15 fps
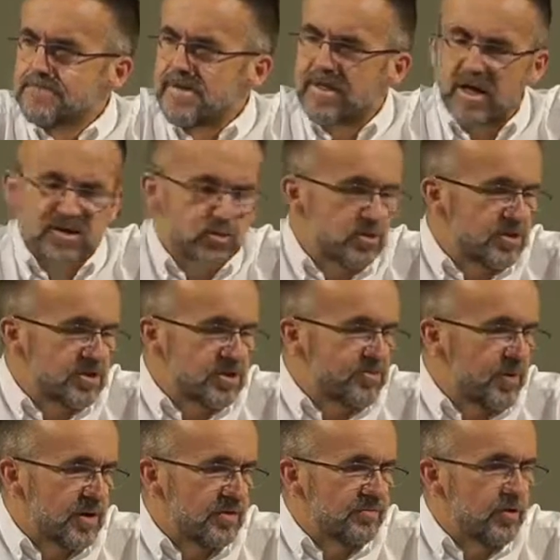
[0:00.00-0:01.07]
But that's what the
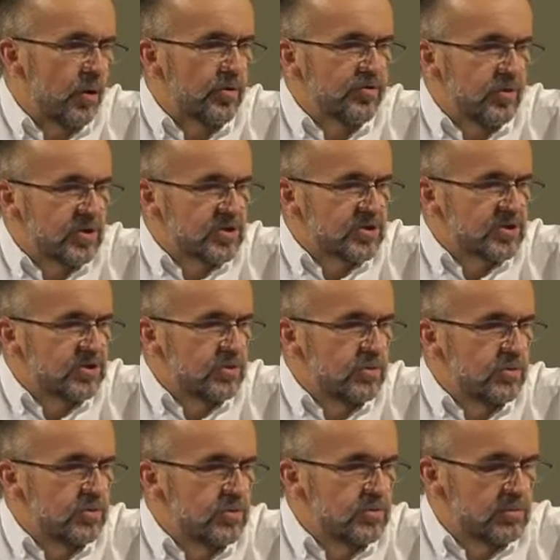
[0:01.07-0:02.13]
Spirit of God does as
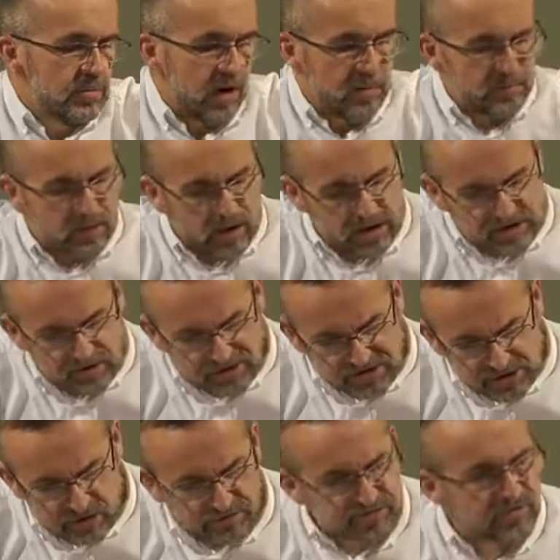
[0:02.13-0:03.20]
you apply
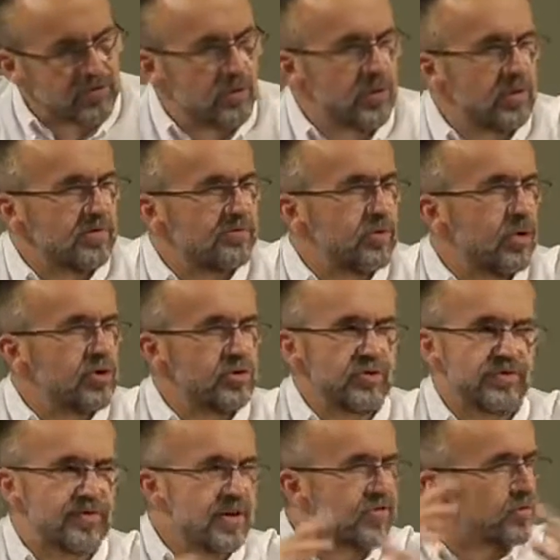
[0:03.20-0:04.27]
yourself to the Word of God.
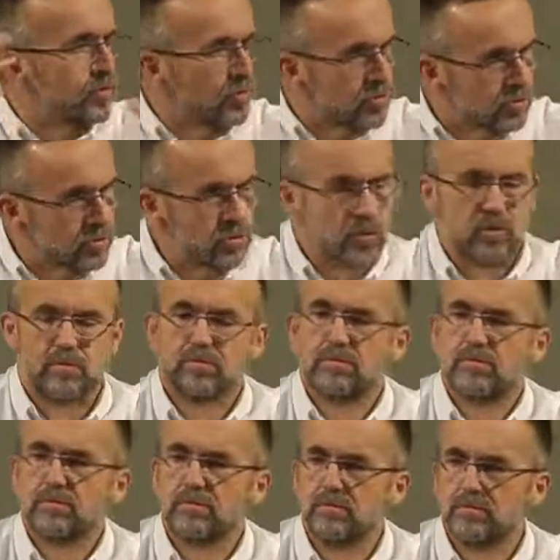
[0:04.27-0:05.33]
Your faith will grow.
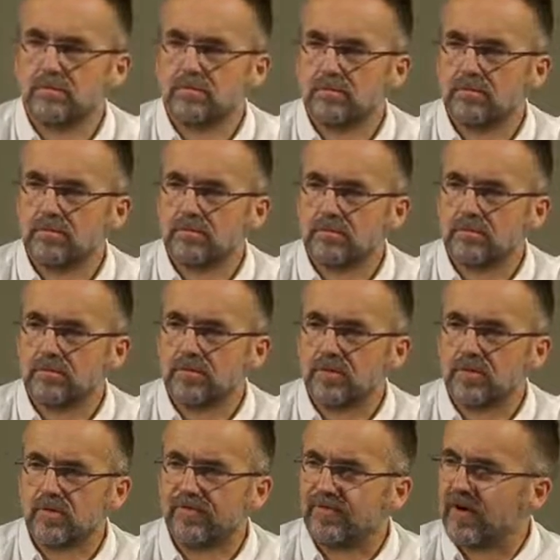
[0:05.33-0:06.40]

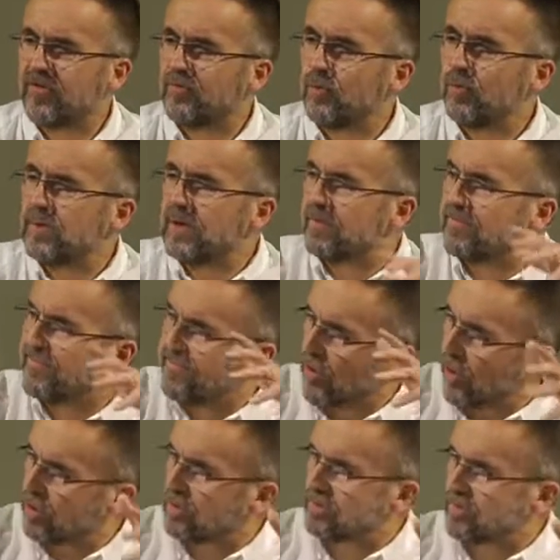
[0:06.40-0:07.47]
Your faith will be
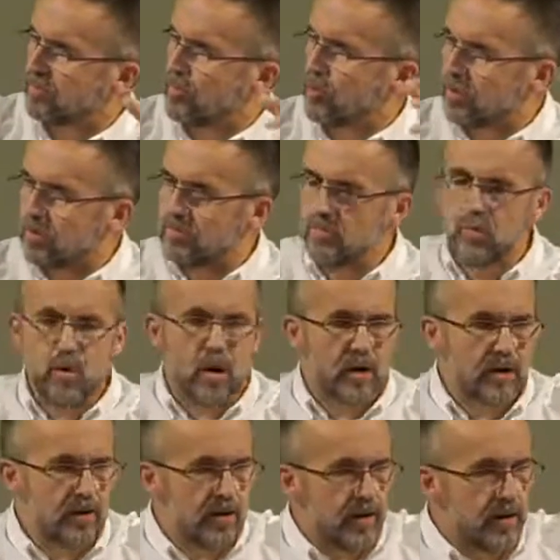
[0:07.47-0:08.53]
informed more and
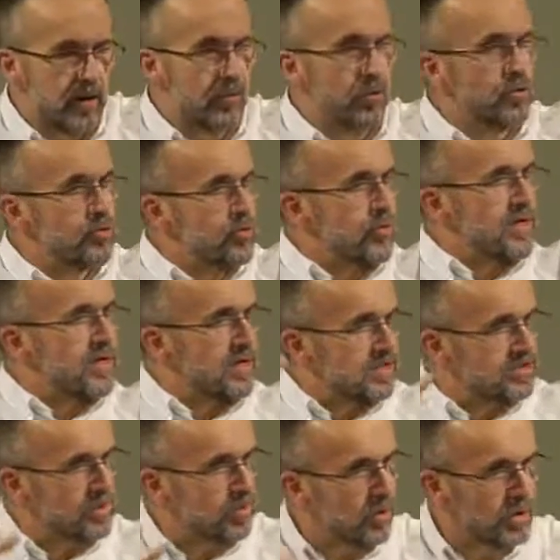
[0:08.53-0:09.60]
more about who He
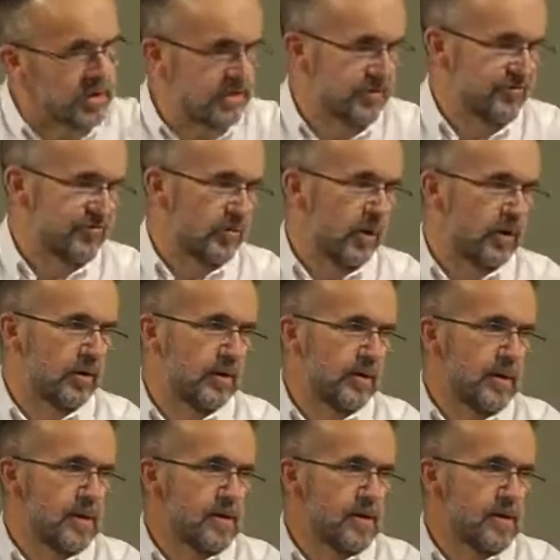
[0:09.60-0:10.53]
is and what He has done.